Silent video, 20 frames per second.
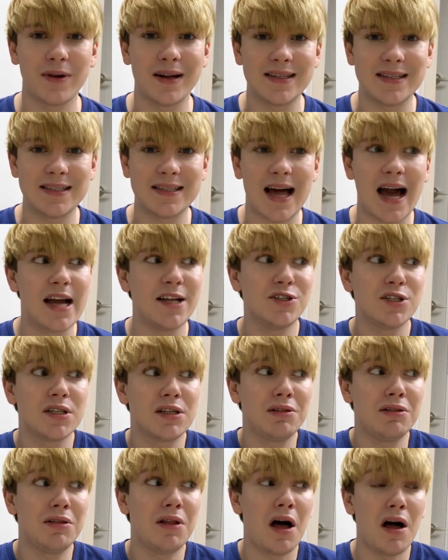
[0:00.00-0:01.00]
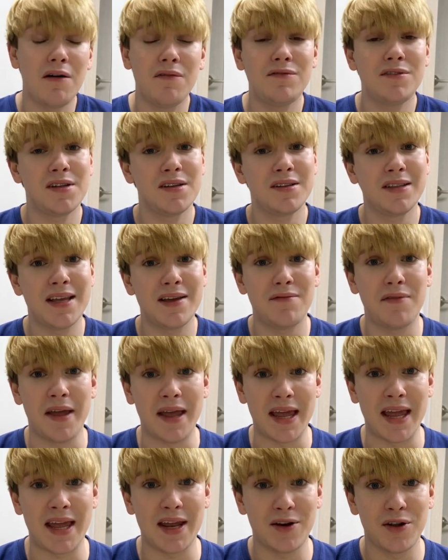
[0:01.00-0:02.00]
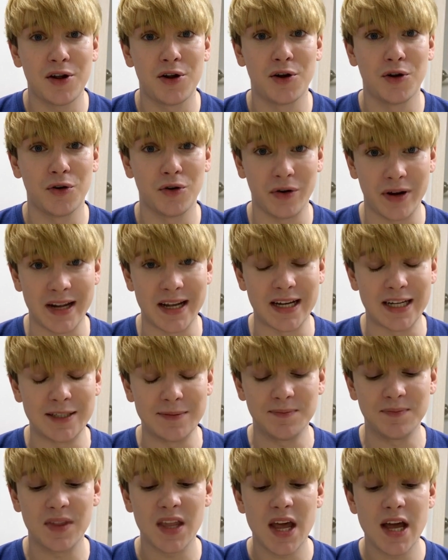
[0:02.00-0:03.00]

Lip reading: reasons I just love to live in Korea.